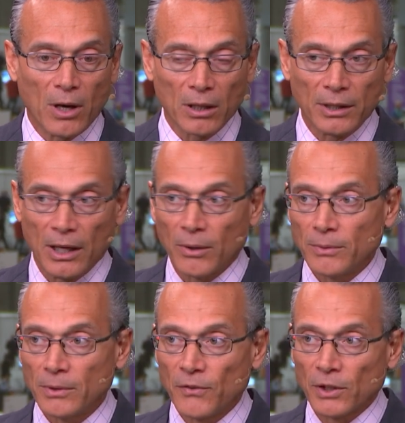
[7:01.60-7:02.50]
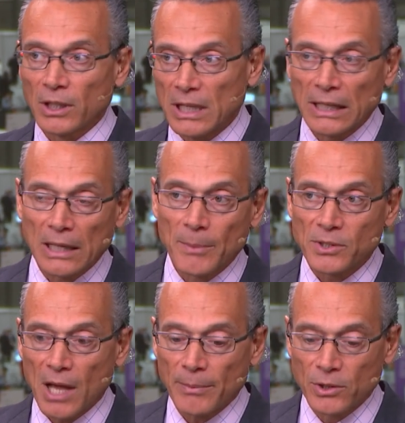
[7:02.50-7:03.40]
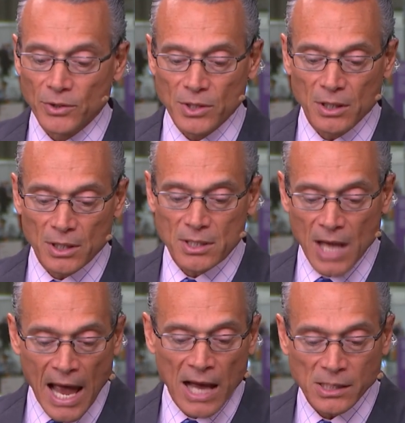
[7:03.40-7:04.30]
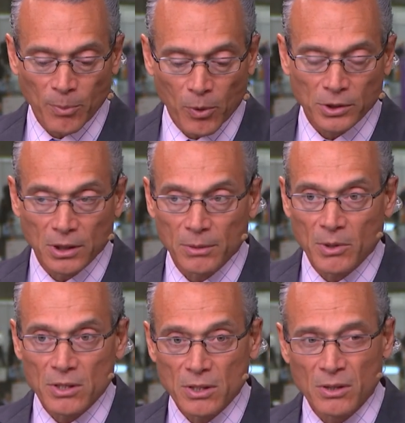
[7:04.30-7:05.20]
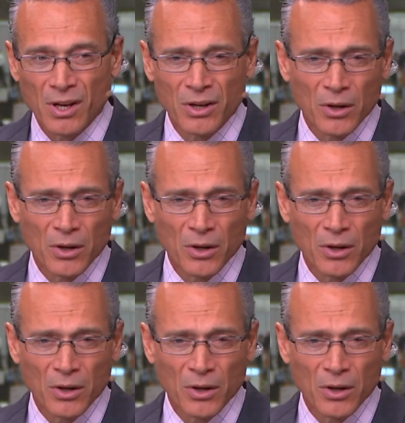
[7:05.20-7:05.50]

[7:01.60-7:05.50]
model. Now, if you look at the income statement, you'll see the SaaS portion of the business